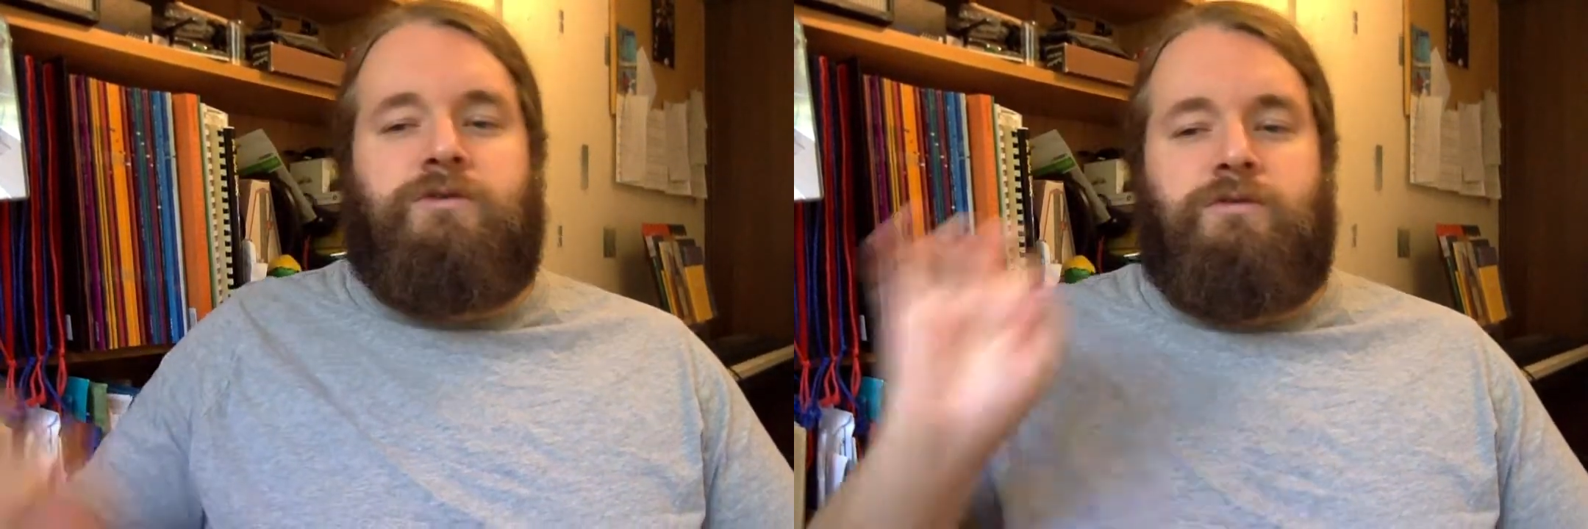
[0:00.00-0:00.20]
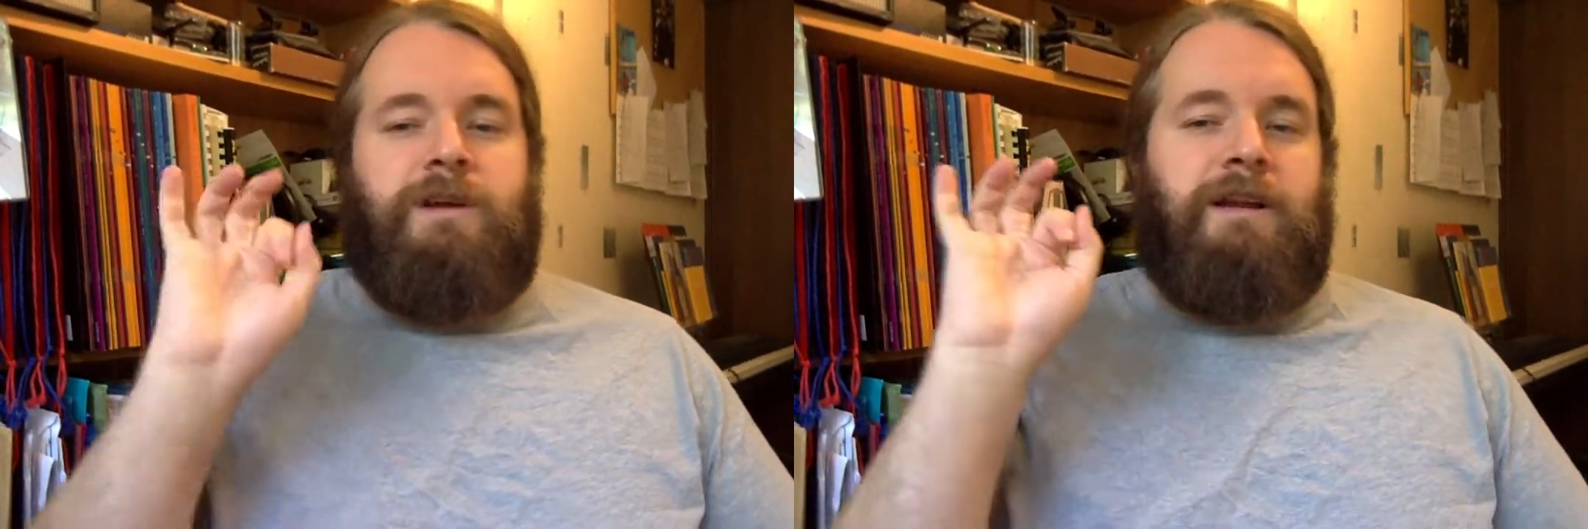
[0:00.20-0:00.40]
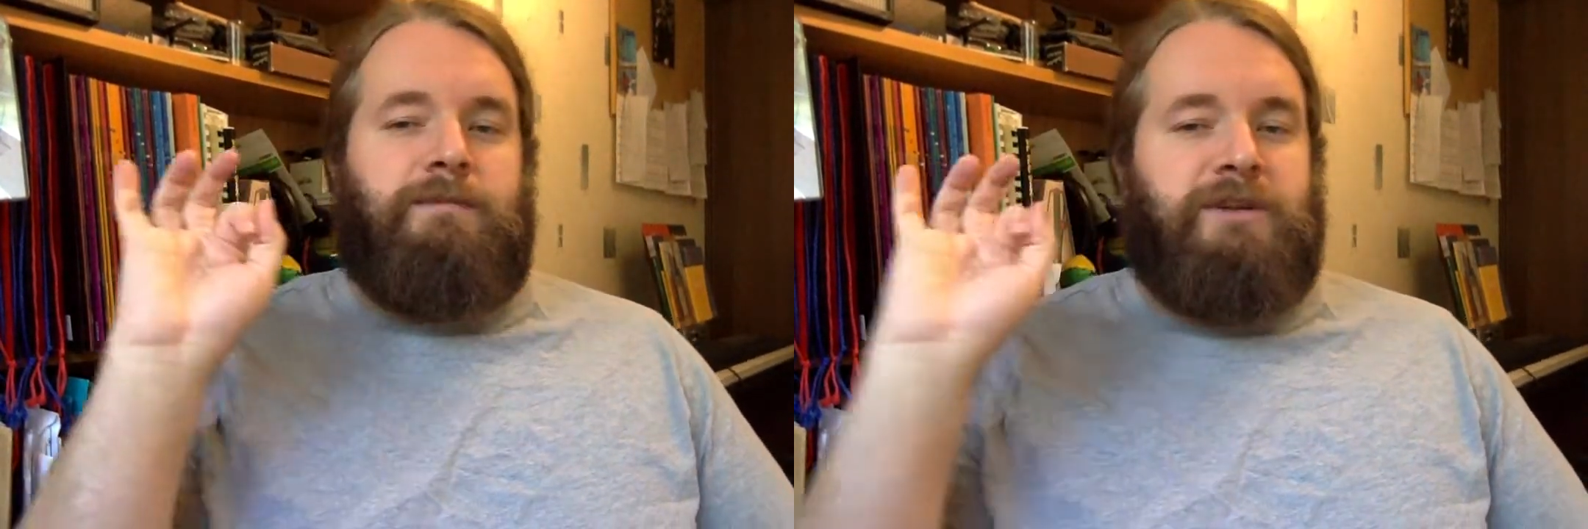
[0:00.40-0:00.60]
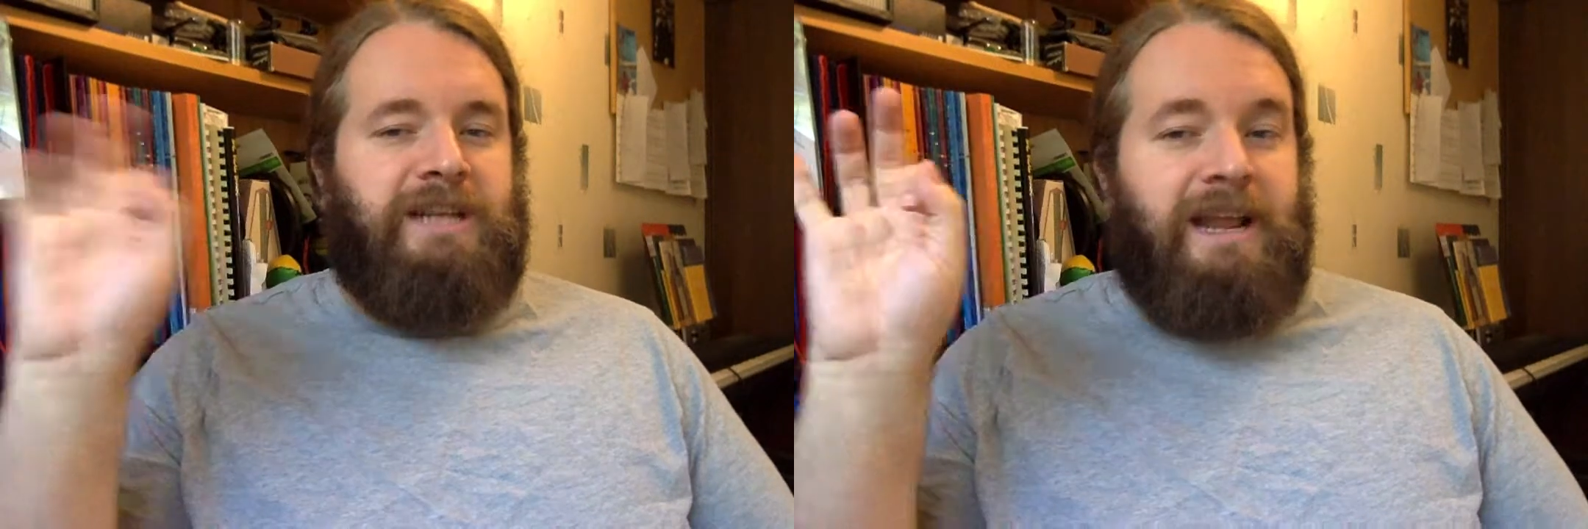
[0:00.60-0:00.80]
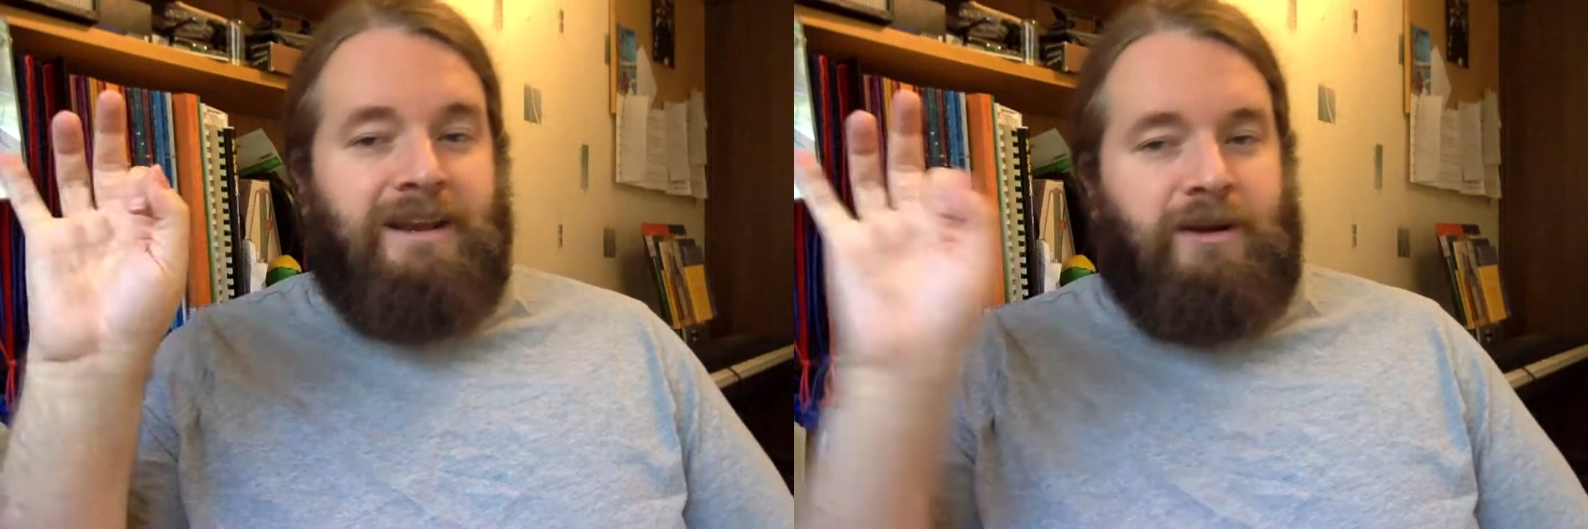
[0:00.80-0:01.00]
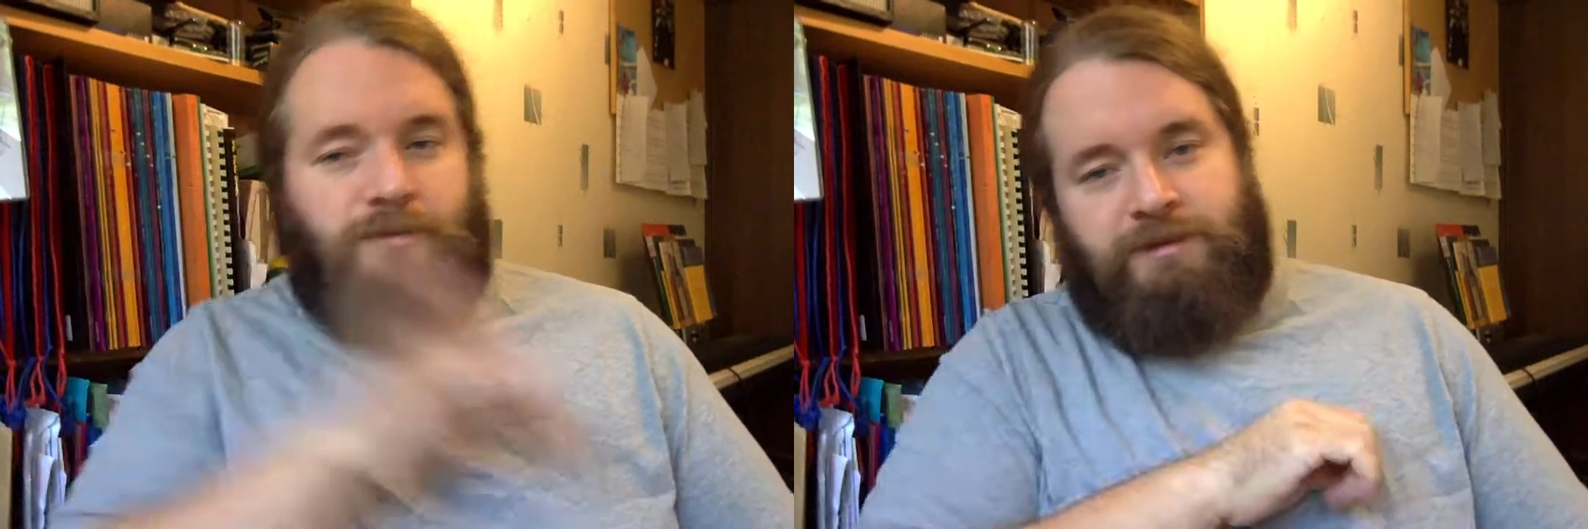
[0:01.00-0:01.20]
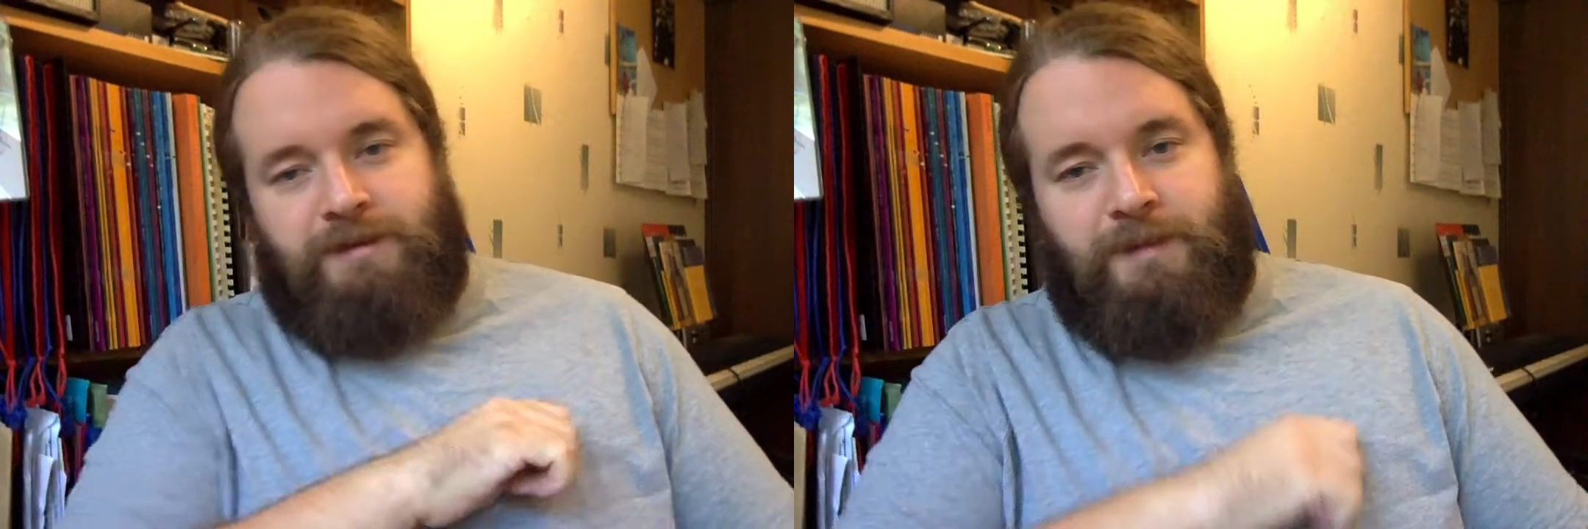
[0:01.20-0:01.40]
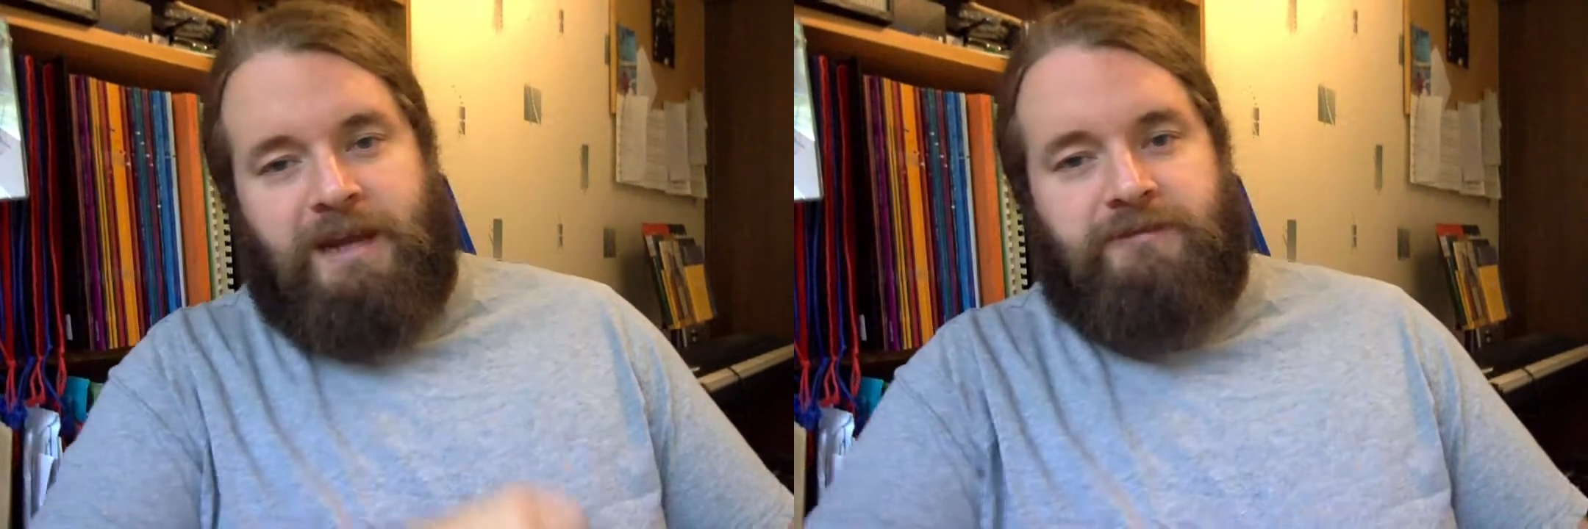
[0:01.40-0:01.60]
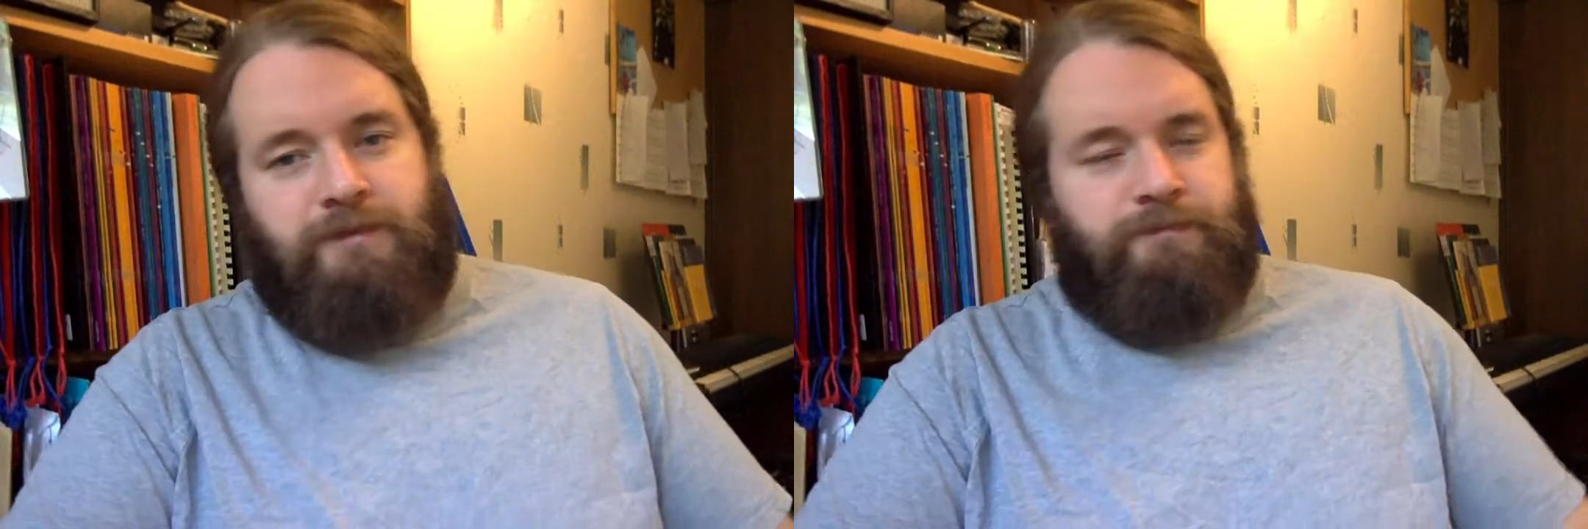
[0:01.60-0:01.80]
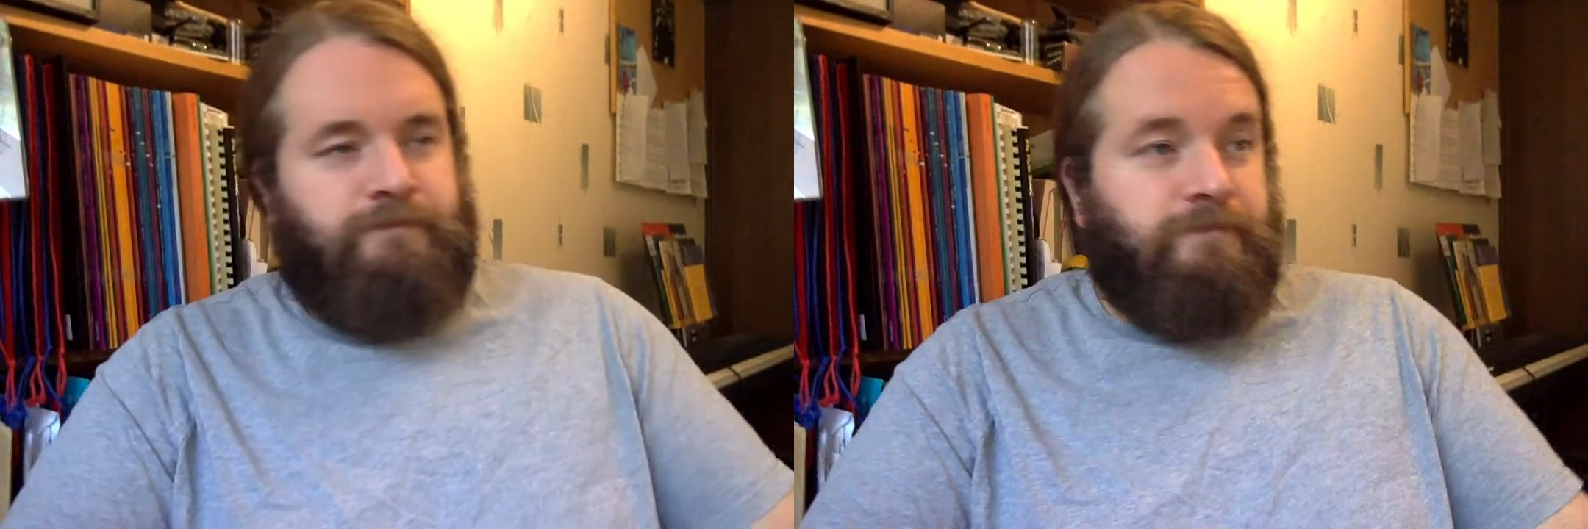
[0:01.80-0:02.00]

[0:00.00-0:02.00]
to kind of pretend you're holding a plectrum,